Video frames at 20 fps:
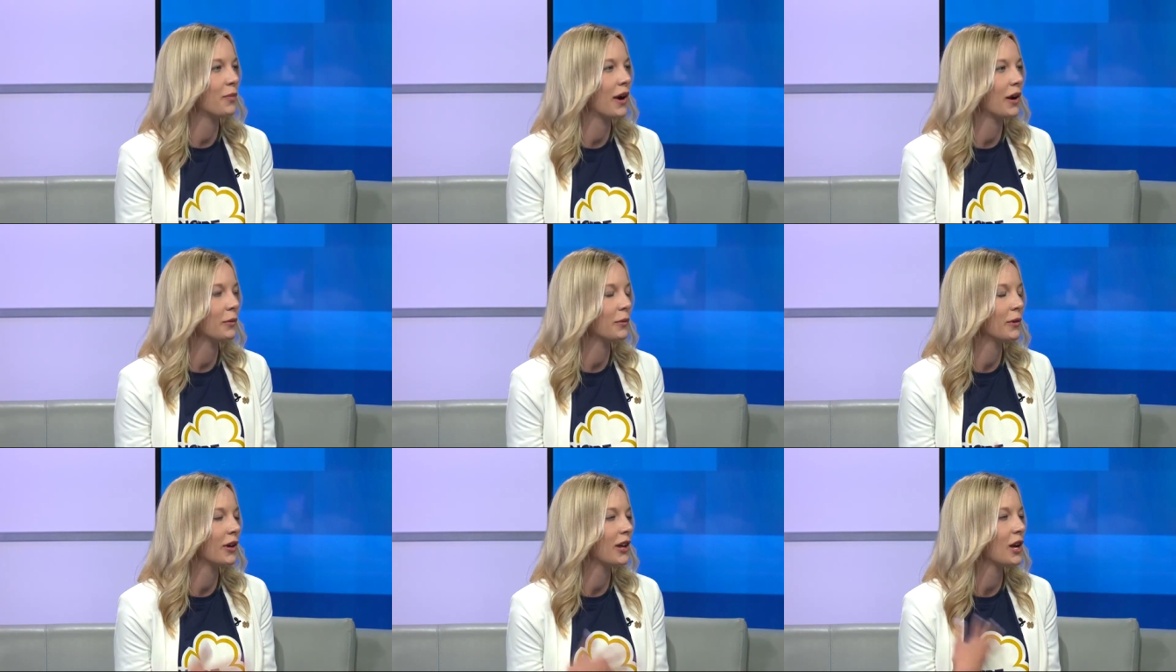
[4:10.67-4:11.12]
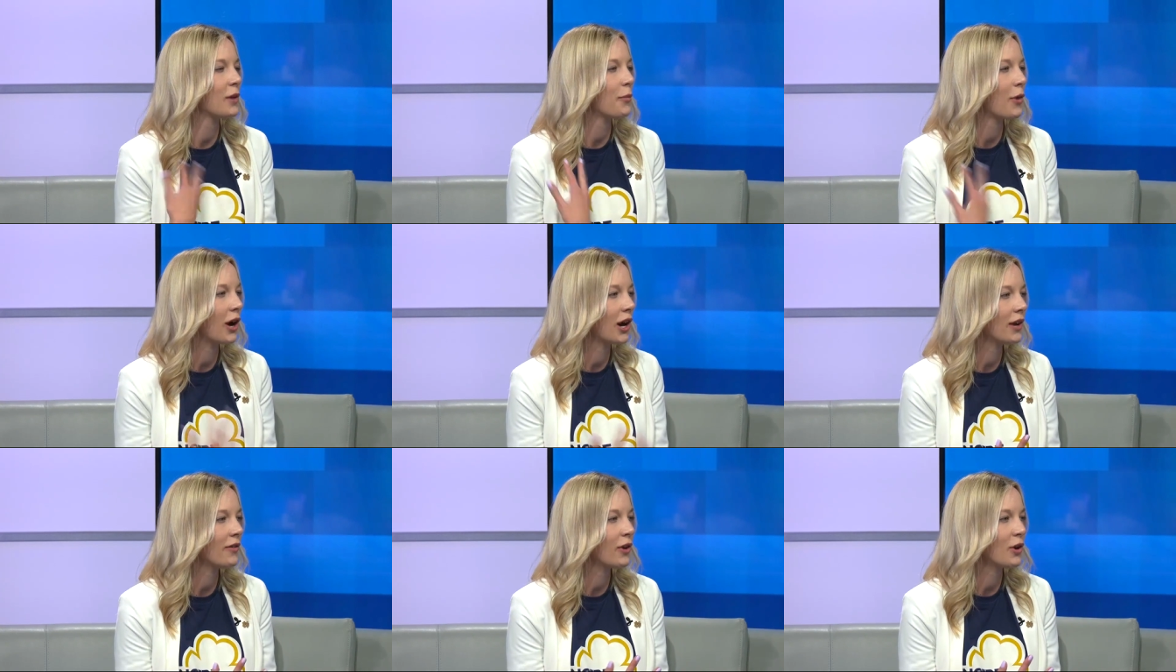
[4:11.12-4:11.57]
But really a
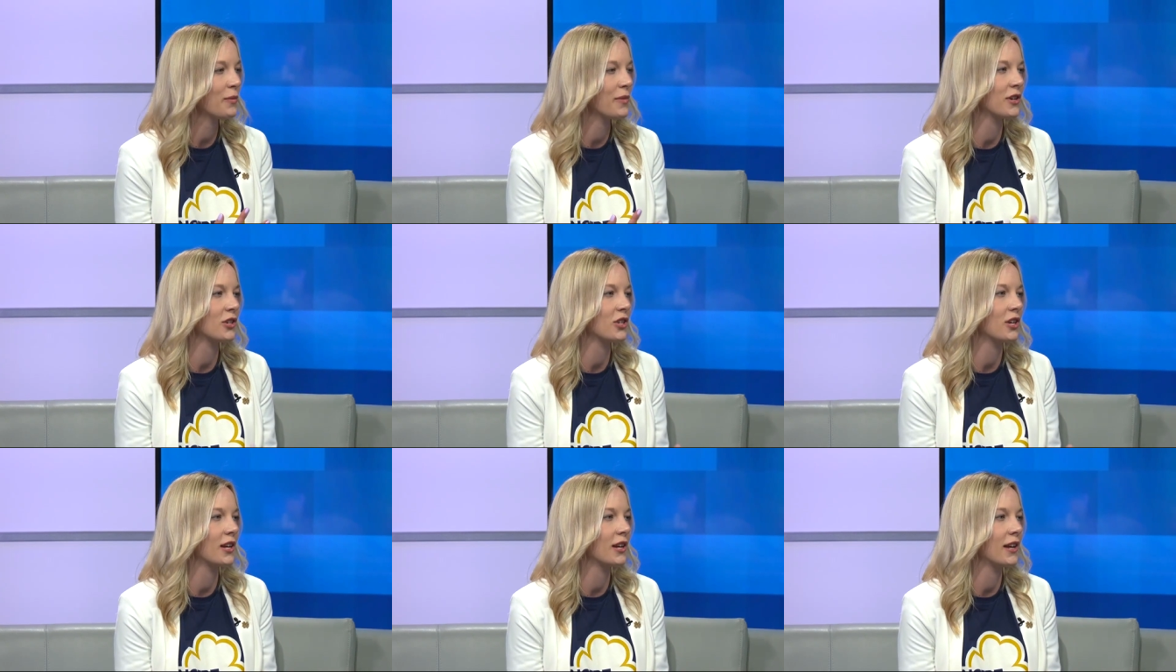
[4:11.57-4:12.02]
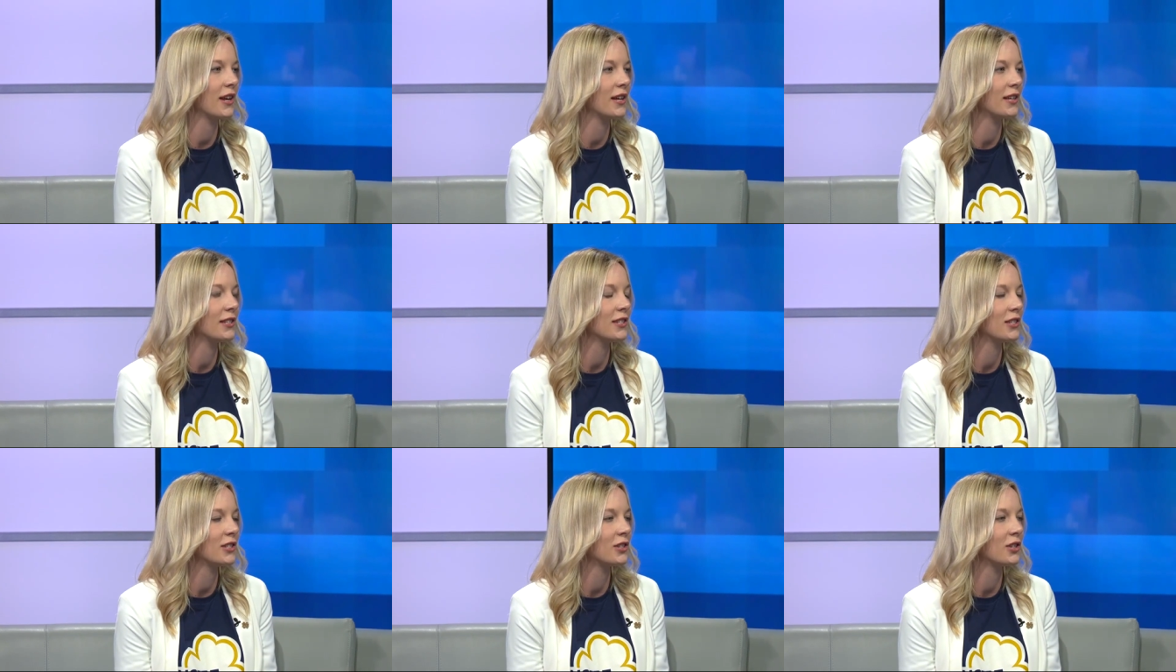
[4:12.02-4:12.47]
part of our mission
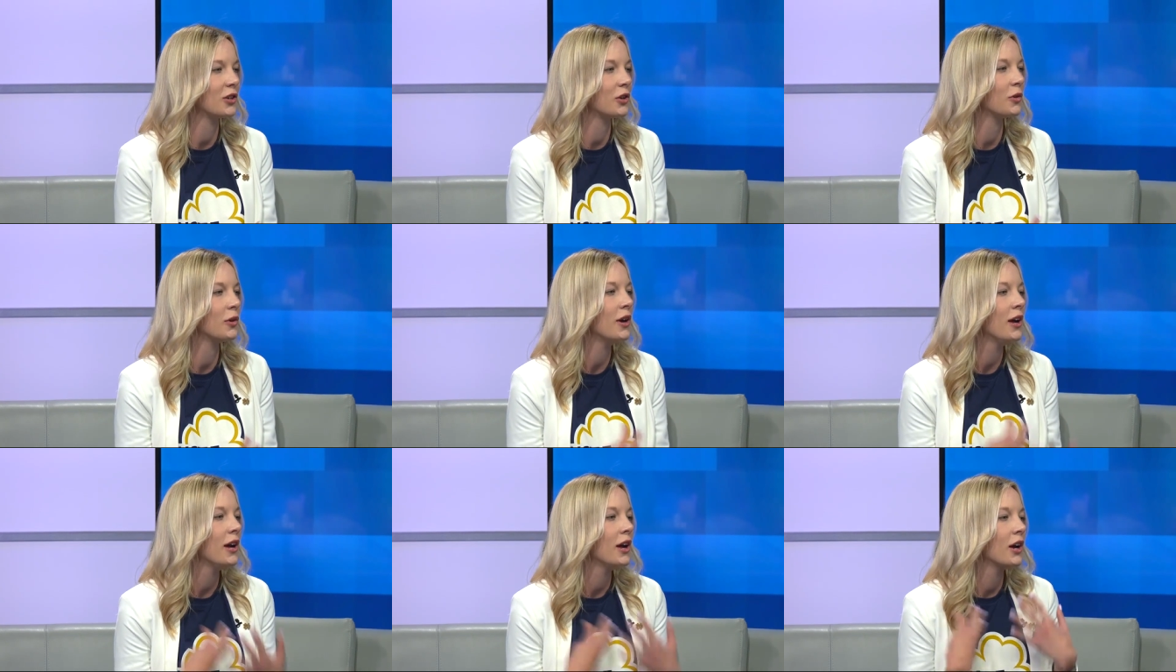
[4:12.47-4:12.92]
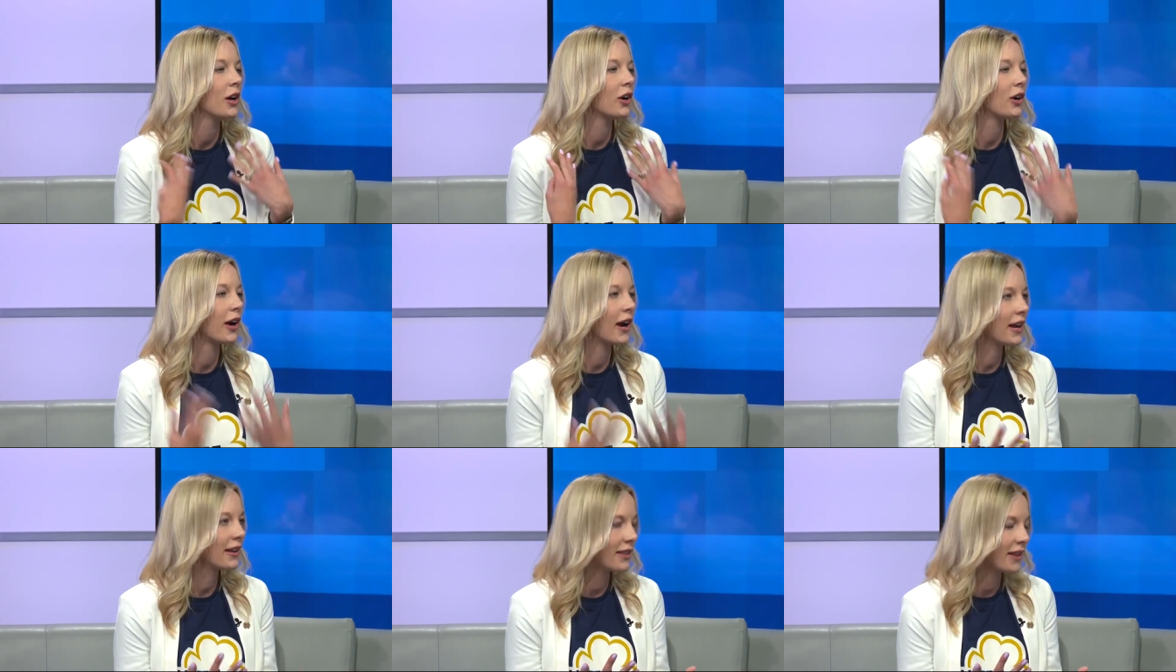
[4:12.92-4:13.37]
is to
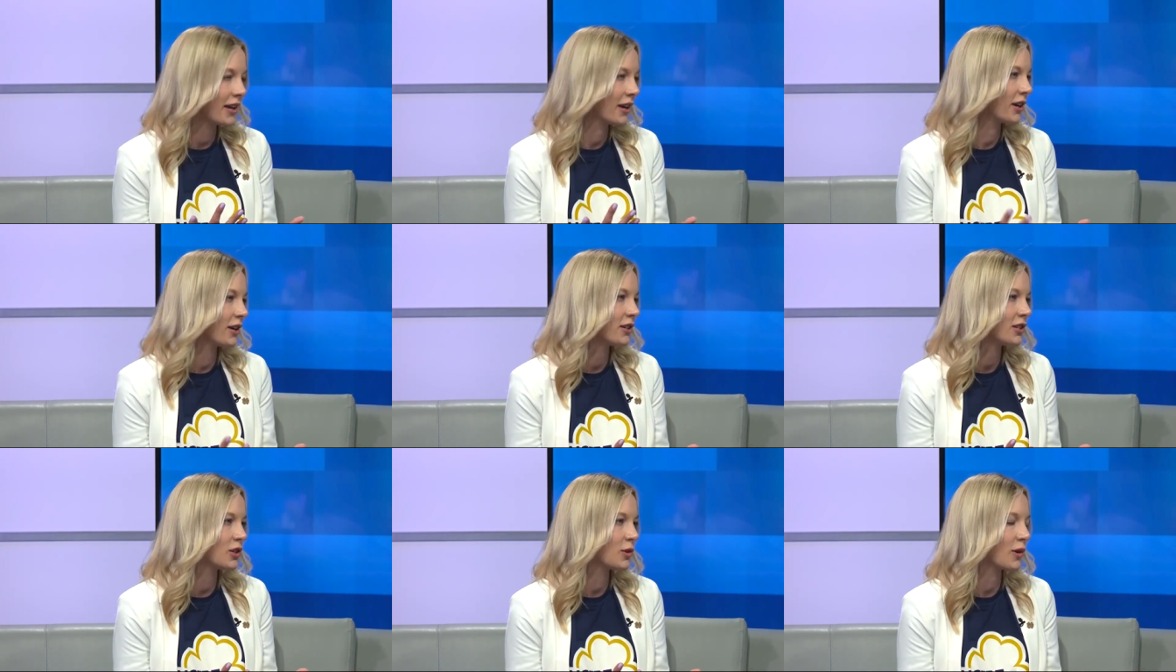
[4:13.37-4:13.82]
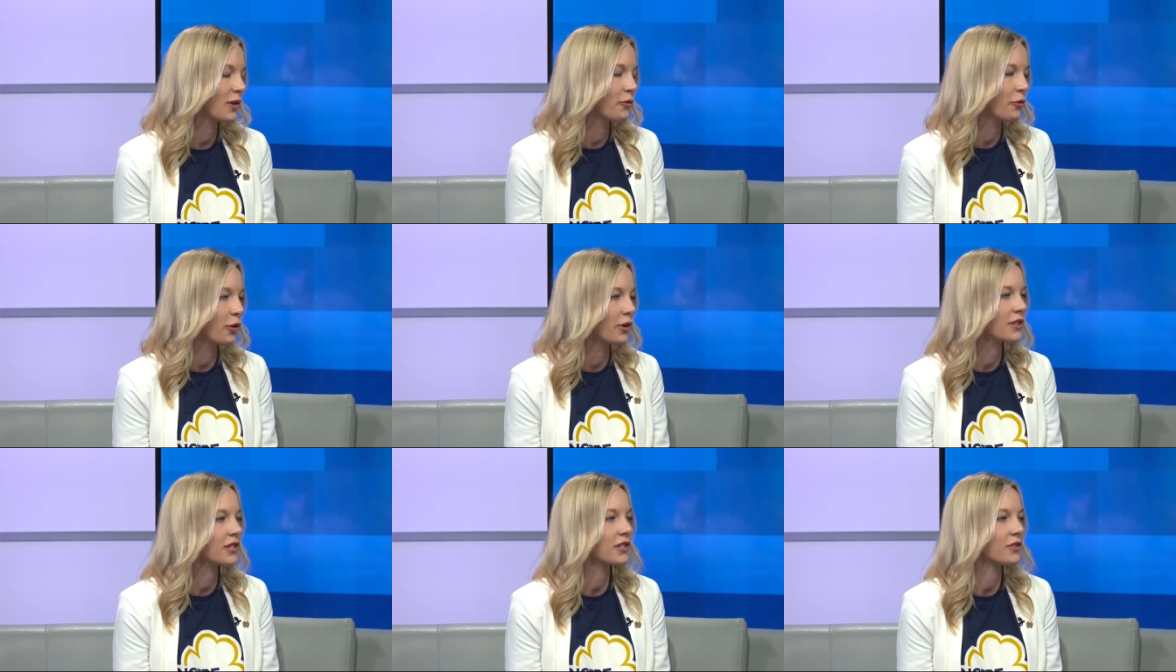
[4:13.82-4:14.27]
create leaders who are
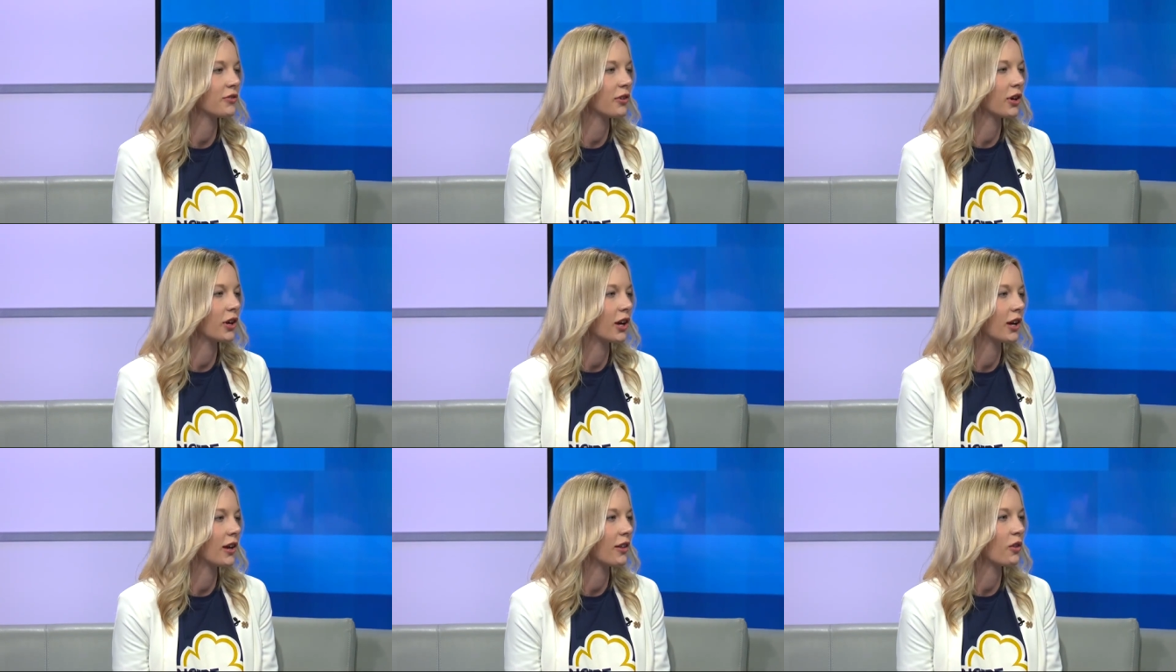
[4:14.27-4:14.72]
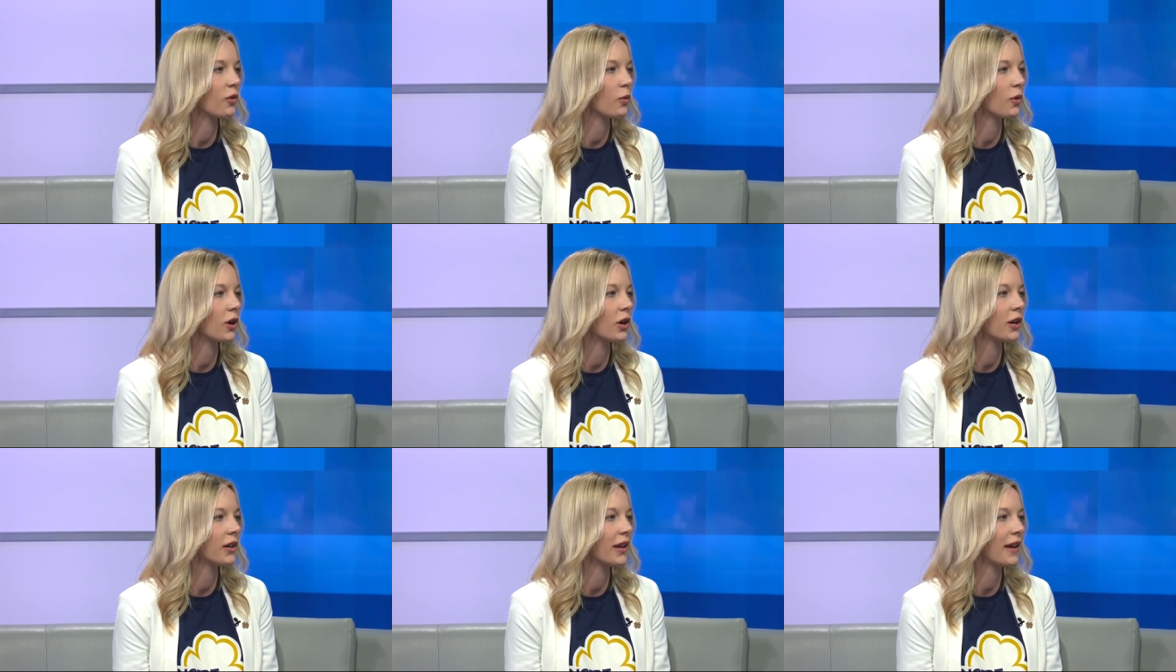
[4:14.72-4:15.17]
forces for good in the
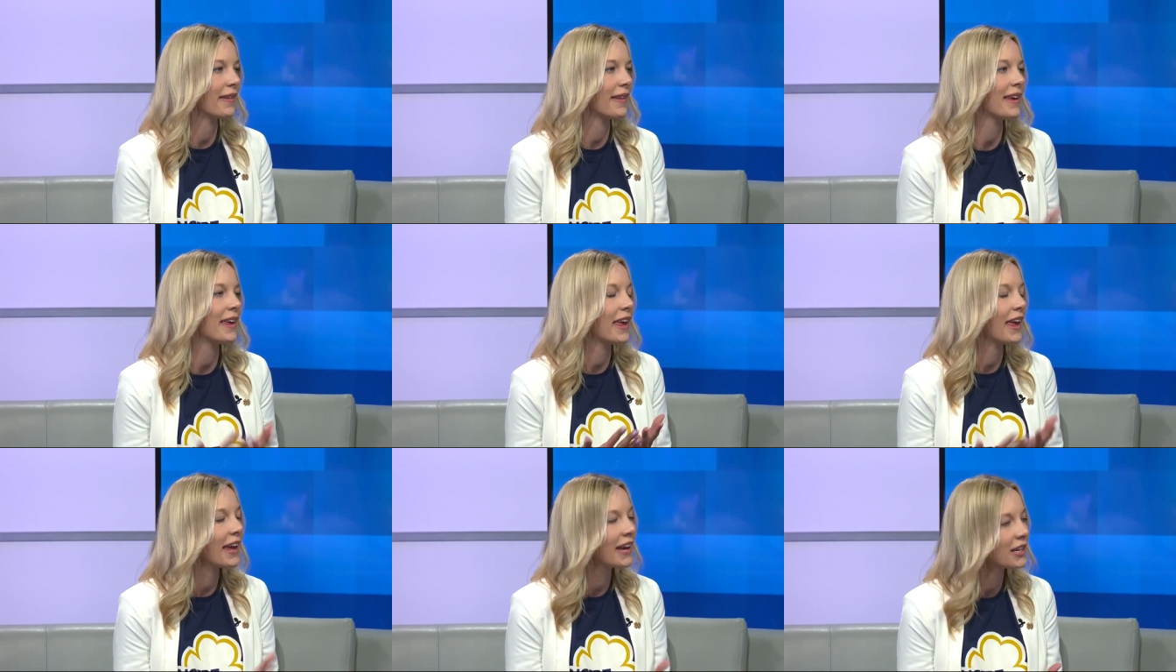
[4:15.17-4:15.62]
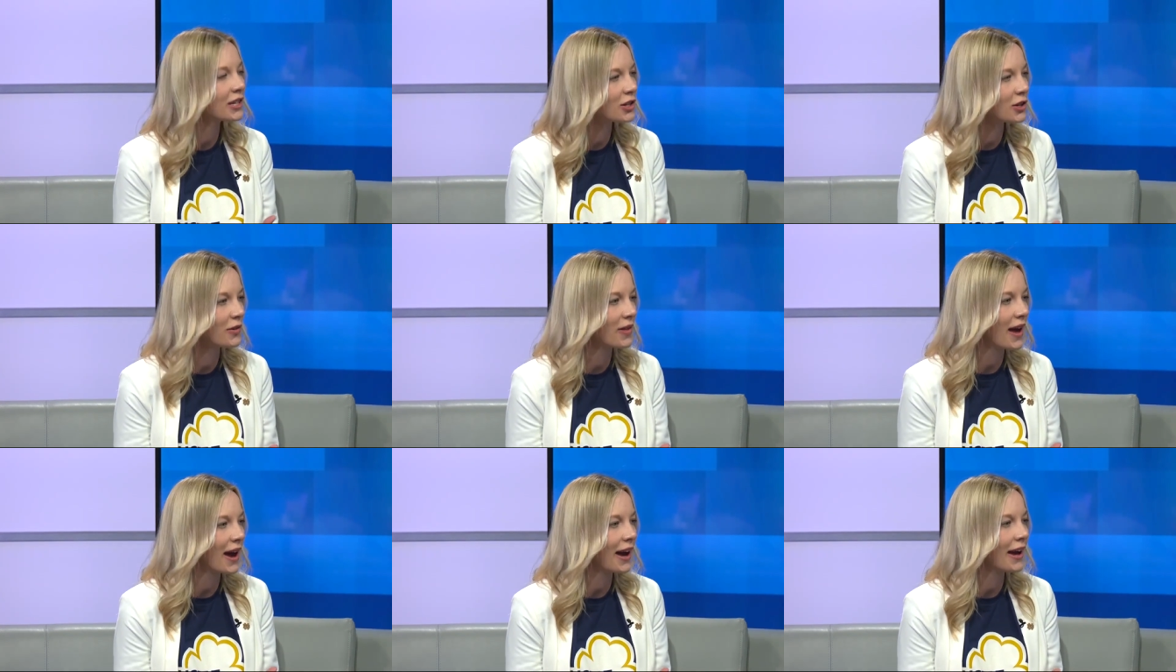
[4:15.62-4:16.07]
world. And they can't
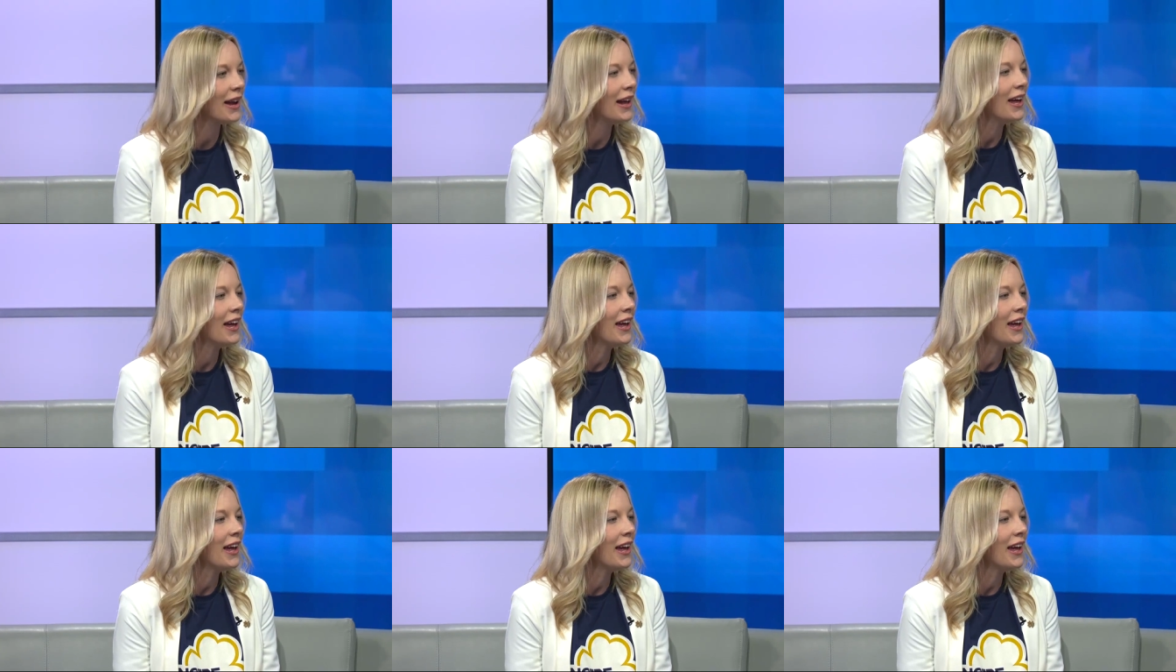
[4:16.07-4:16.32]
do that